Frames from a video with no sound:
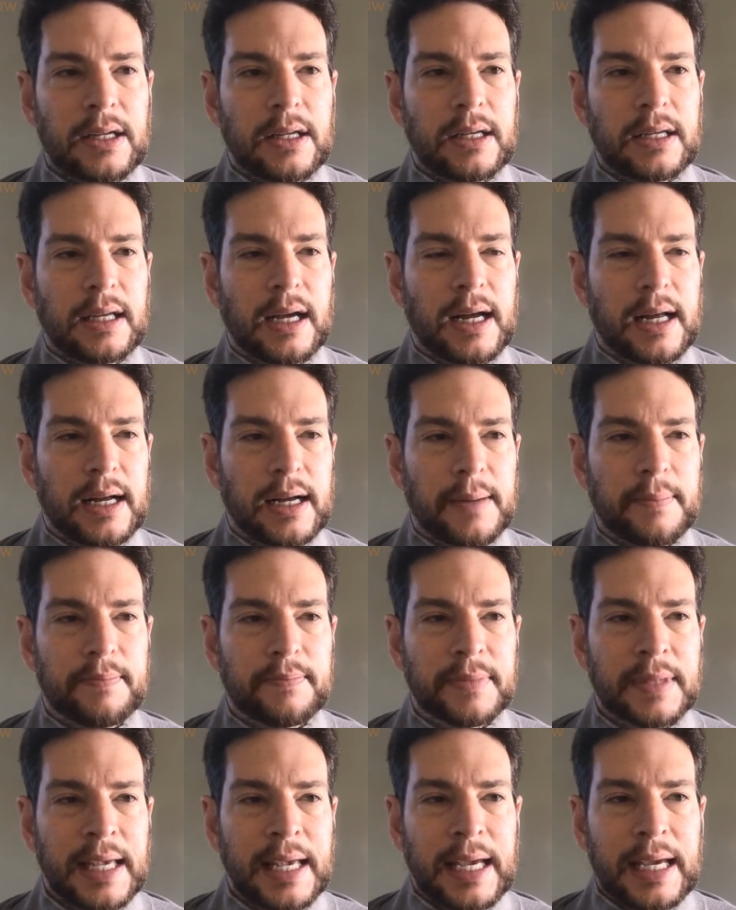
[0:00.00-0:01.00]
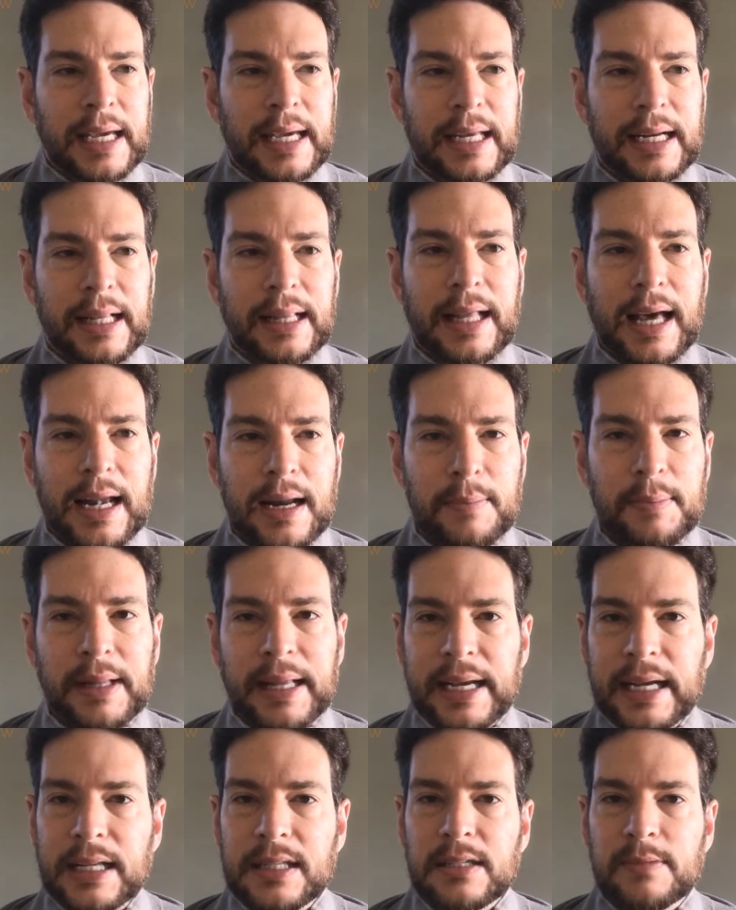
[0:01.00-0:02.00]
in a lot of
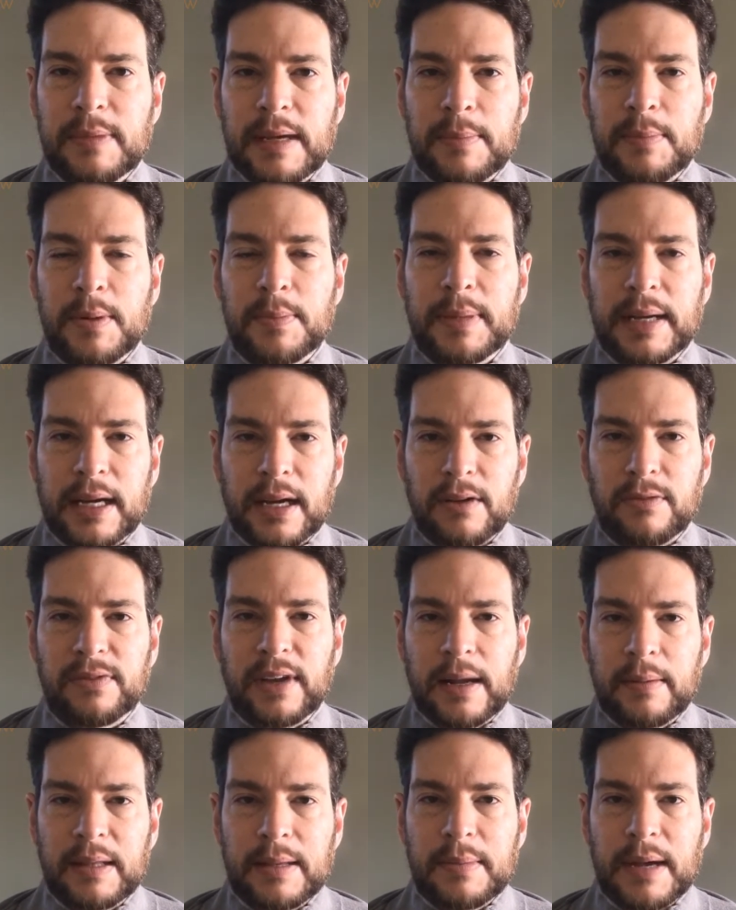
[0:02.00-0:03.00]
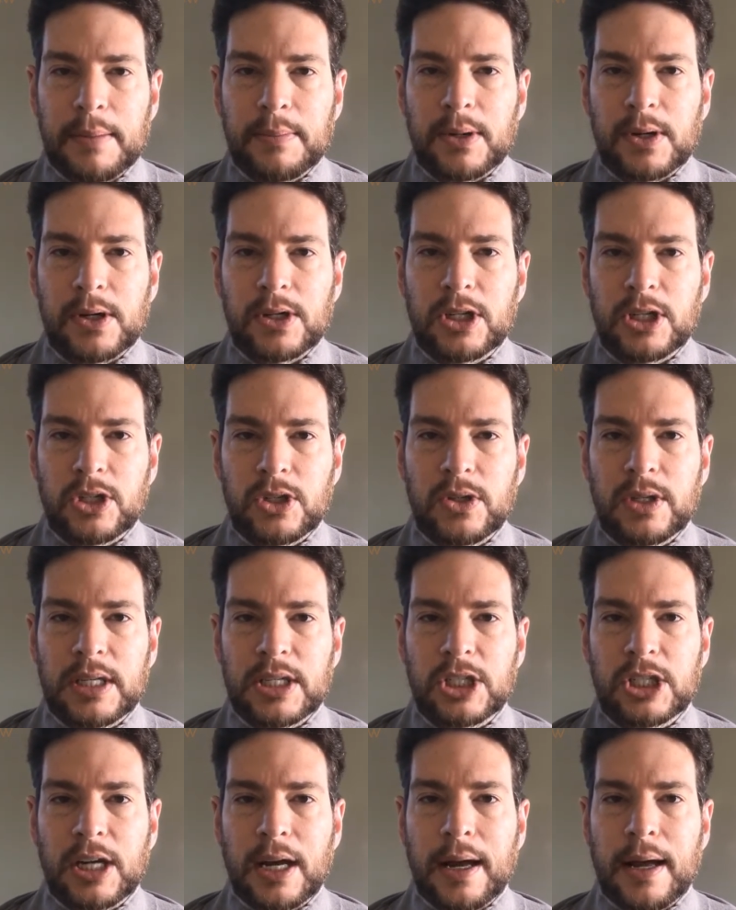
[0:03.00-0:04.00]
plans, people pick a family member to do
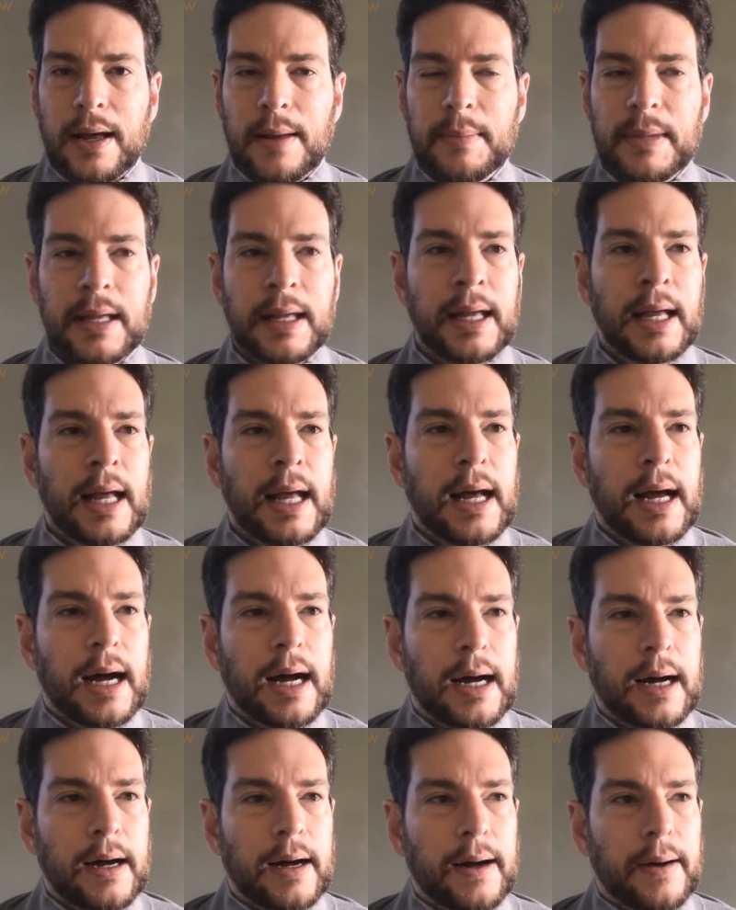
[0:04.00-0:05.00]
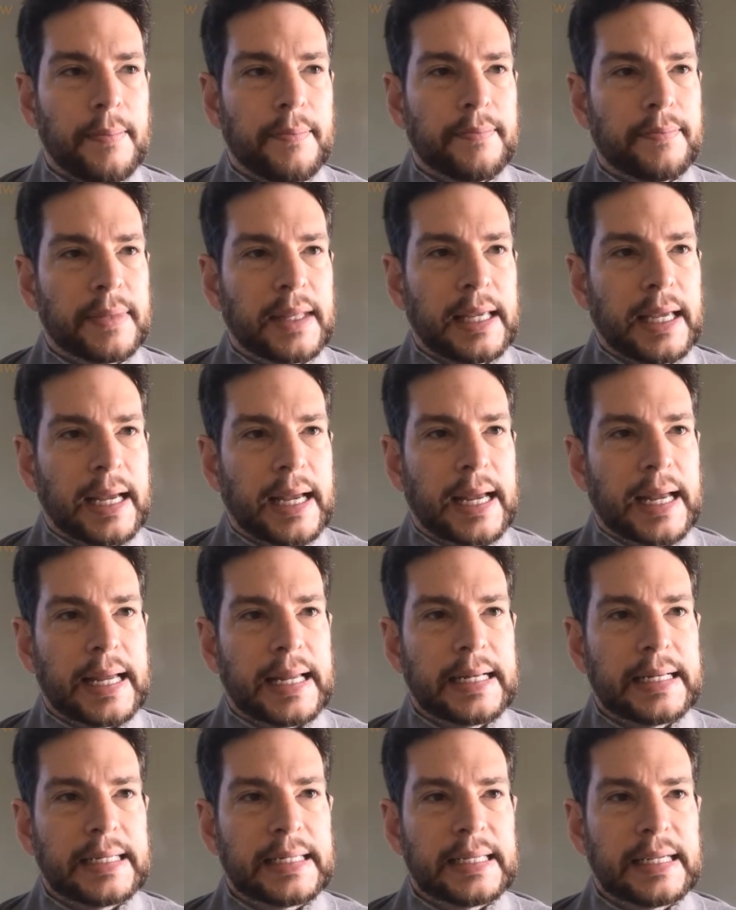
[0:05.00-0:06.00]
this job,
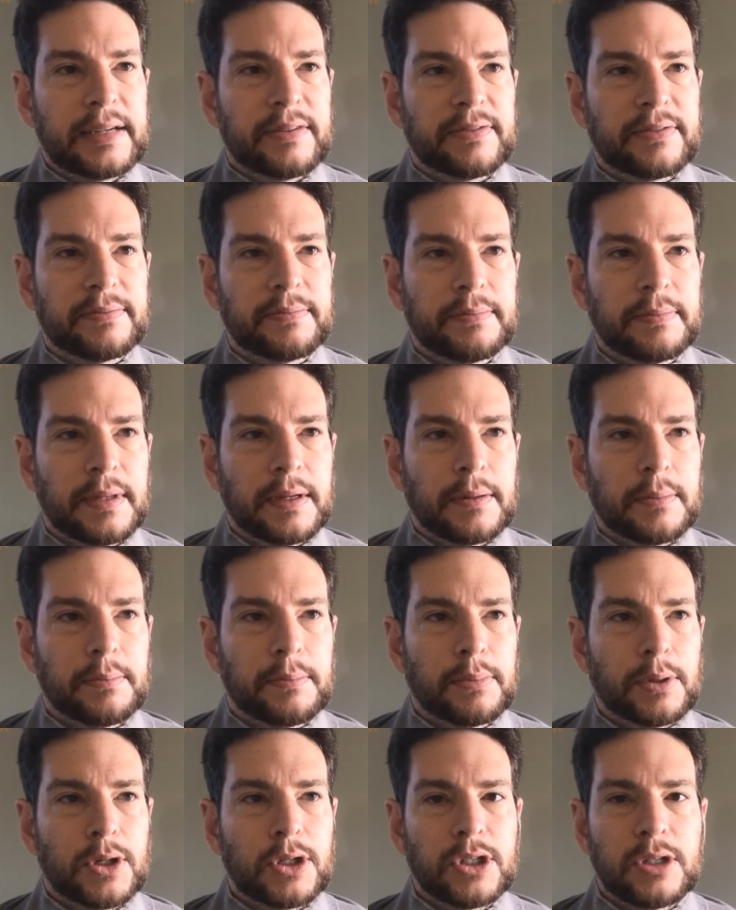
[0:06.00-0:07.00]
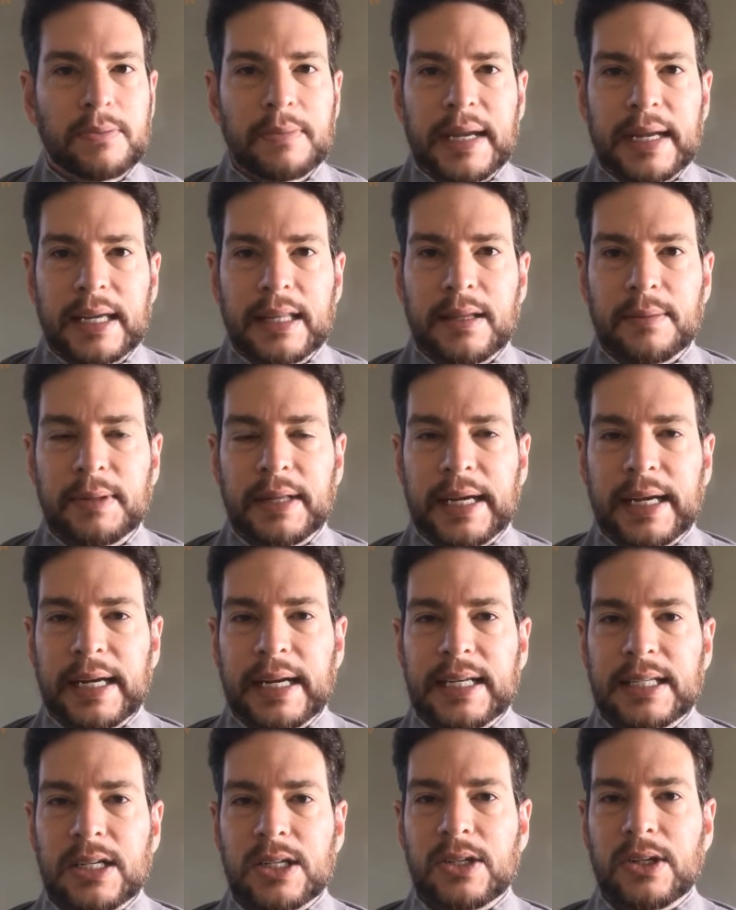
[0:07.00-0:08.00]
and if the person making the plan
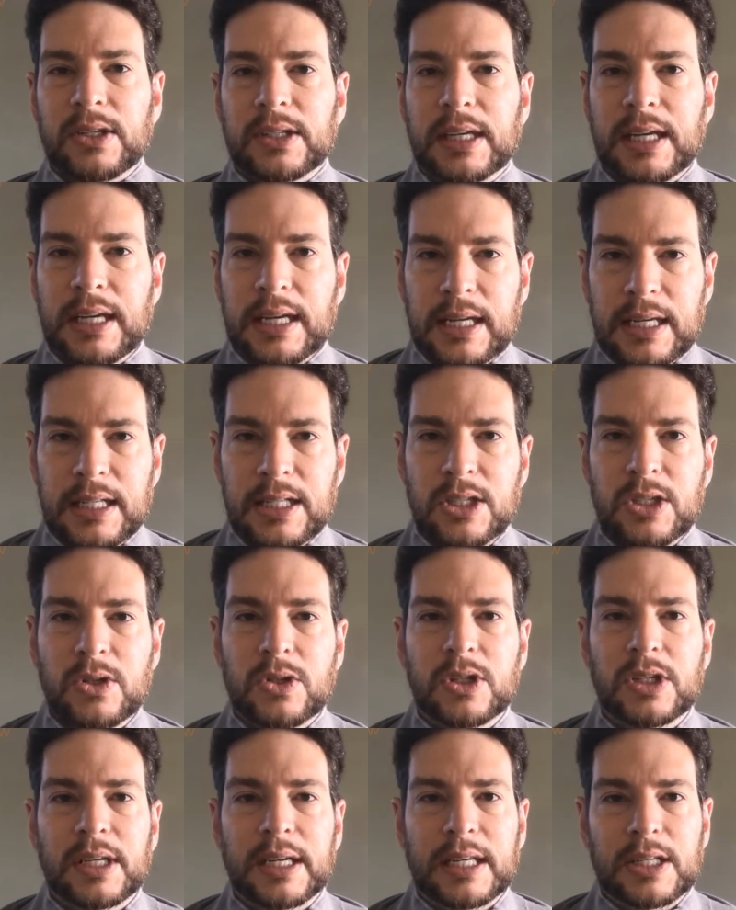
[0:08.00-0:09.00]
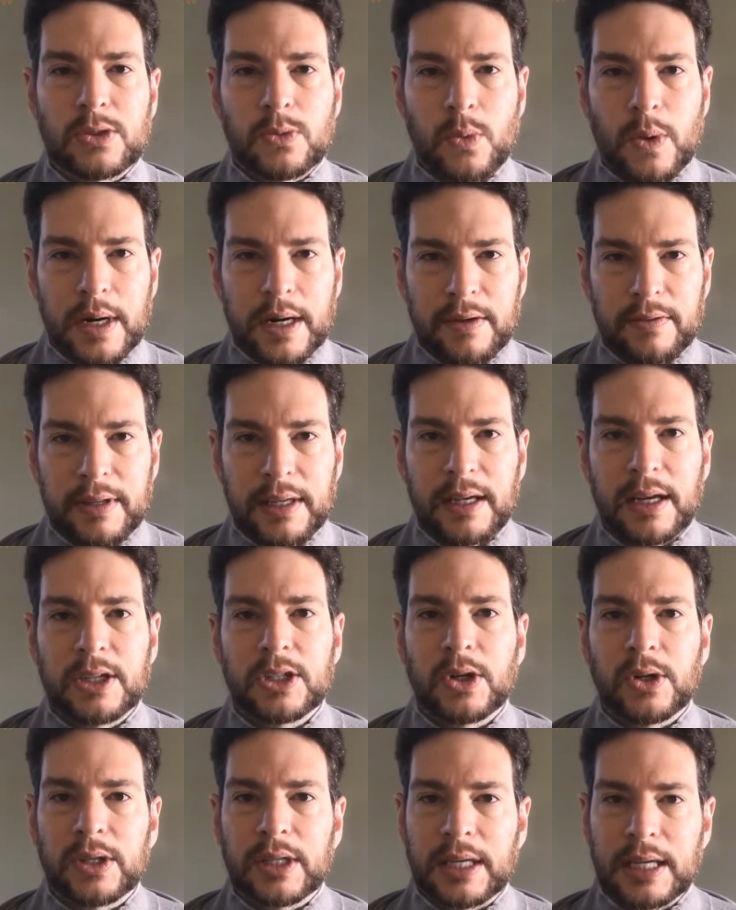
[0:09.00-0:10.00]
has adult kids, usually it's one of the
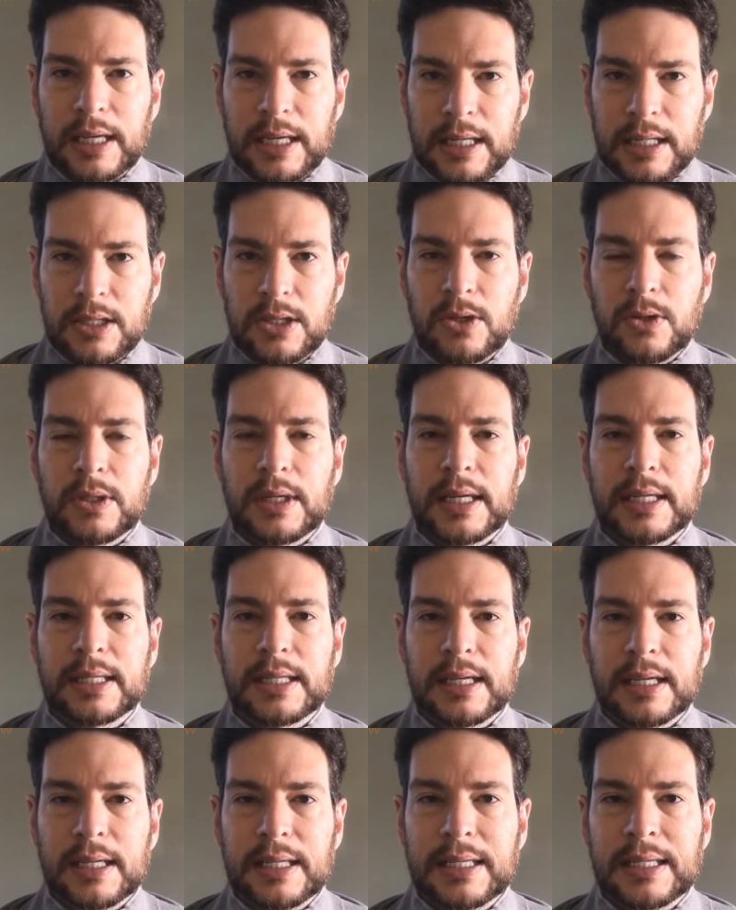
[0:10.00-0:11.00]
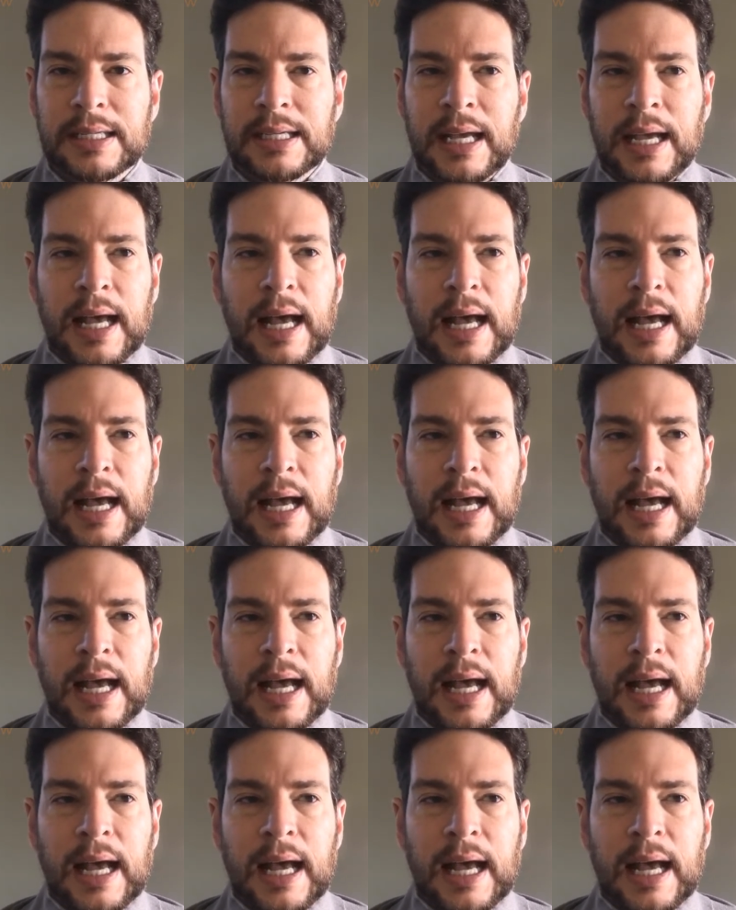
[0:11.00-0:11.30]
adult kids who does this.